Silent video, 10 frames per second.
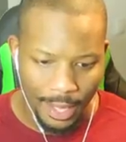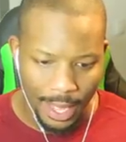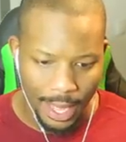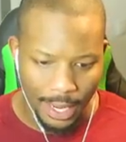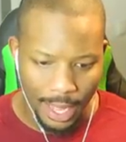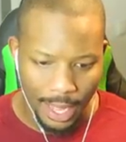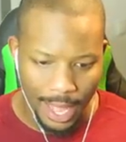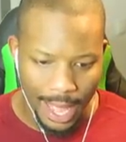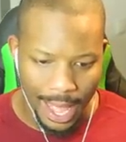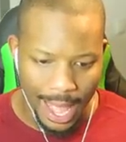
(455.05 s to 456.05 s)
And uh,
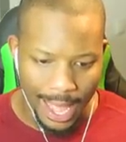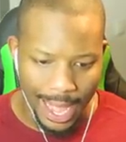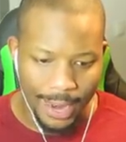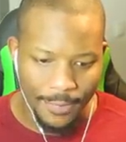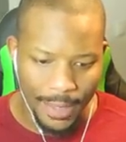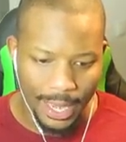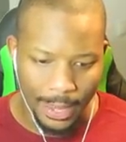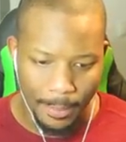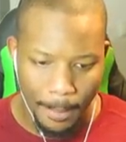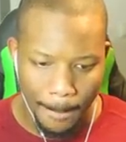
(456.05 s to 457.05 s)
I got a
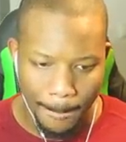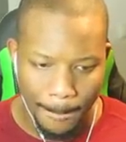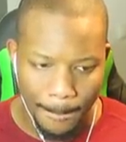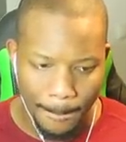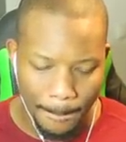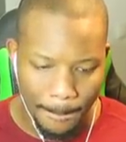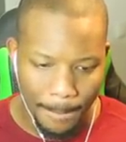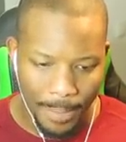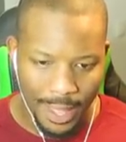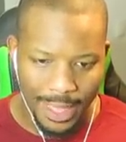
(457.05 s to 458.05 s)
feeling
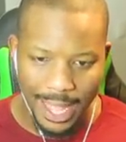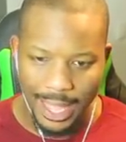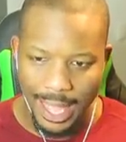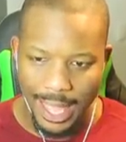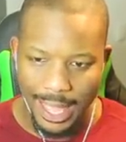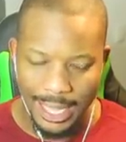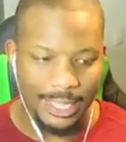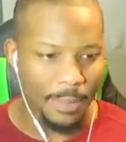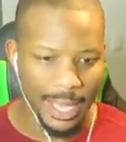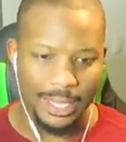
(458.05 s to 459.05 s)
that
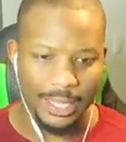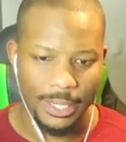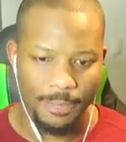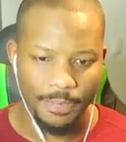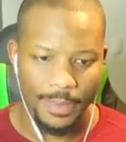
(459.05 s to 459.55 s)
he's the beast.